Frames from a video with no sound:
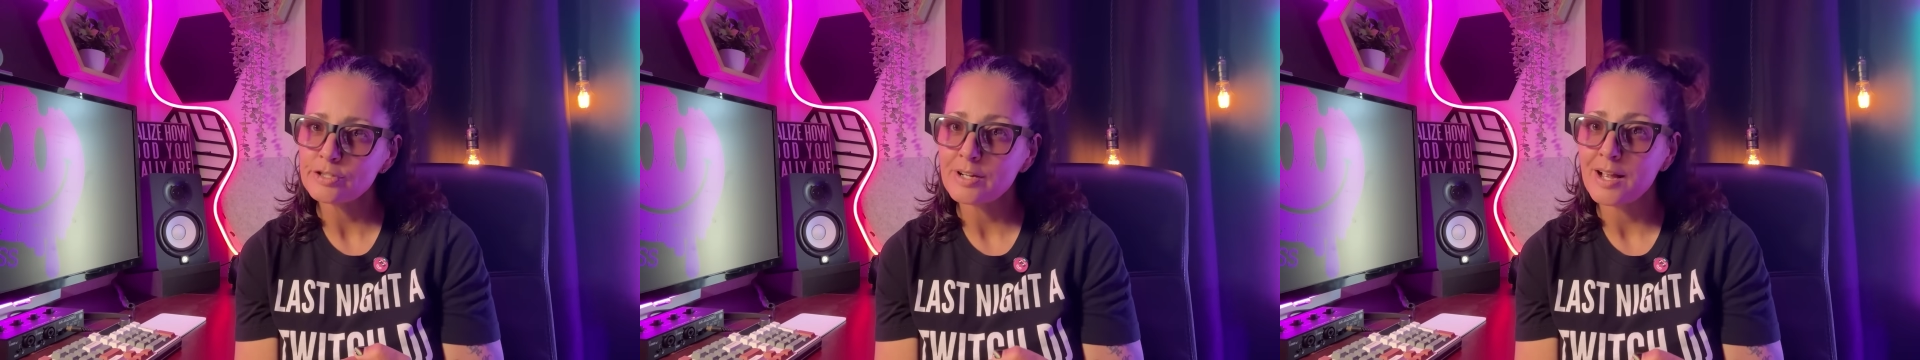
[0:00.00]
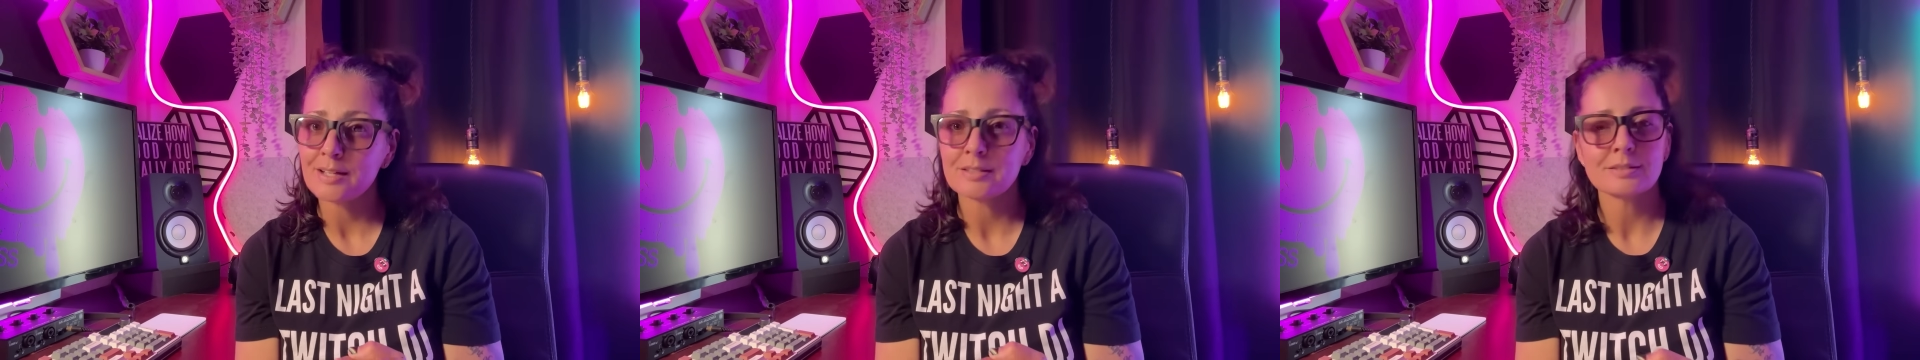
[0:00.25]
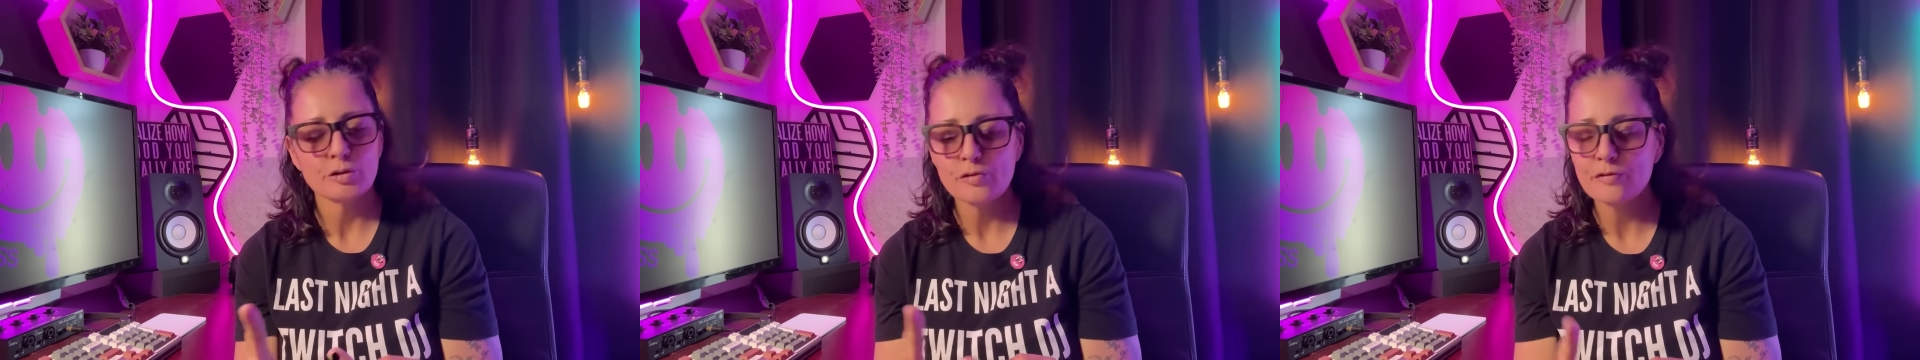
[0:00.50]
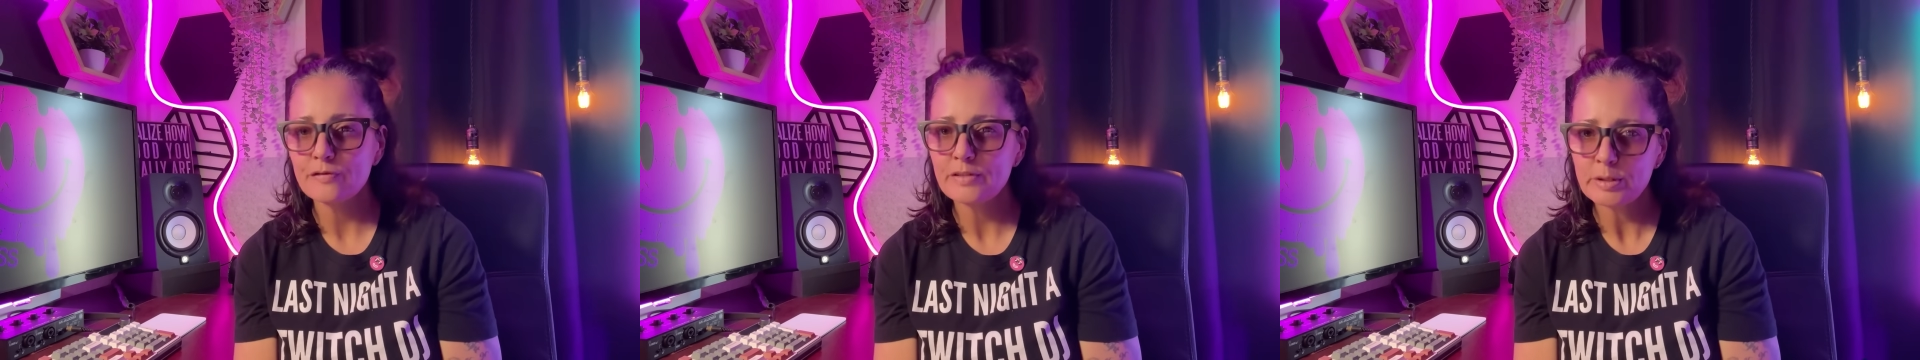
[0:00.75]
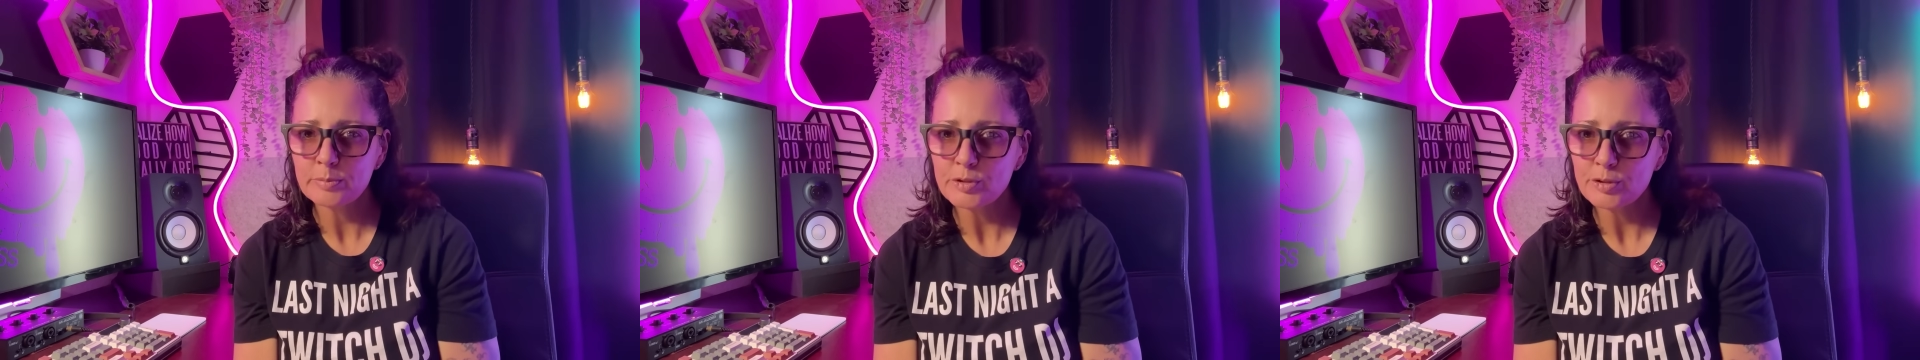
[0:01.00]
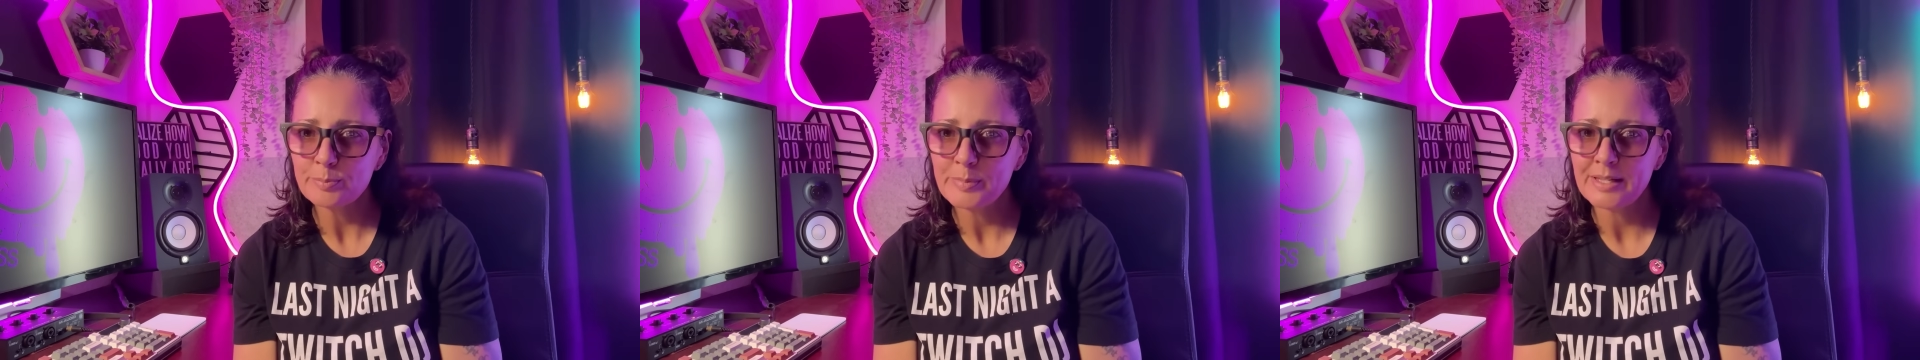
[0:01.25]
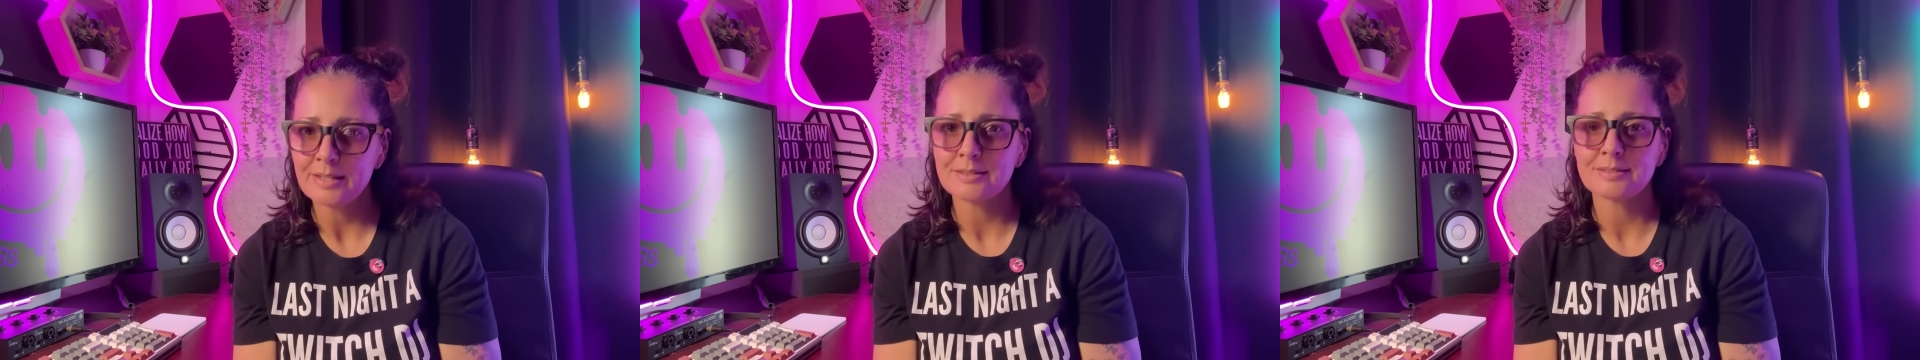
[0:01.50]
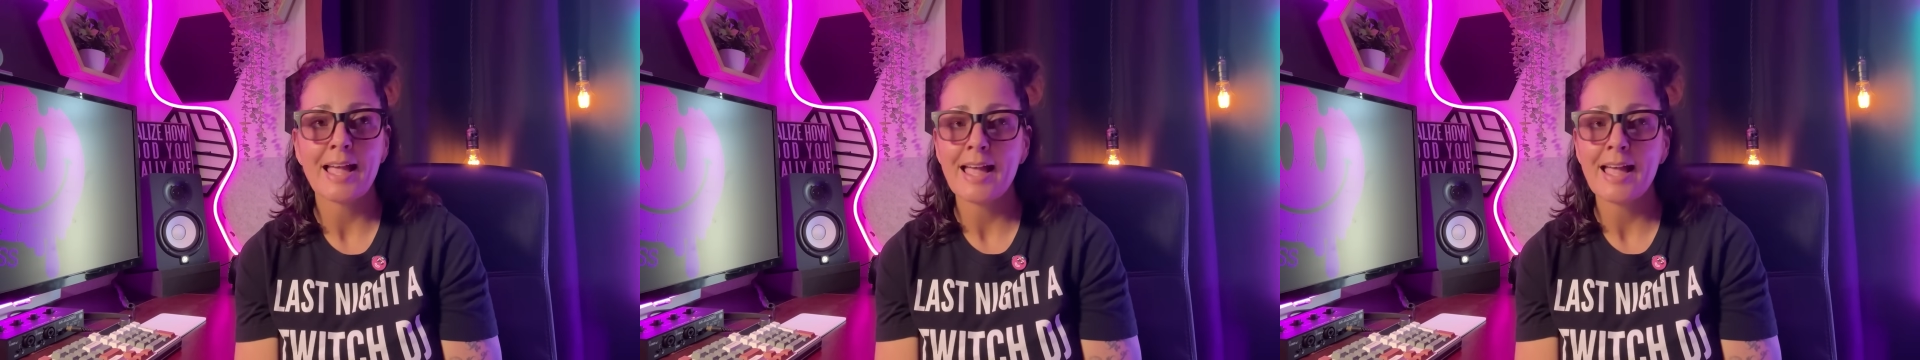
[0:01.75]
tracks, you've filmed your mix,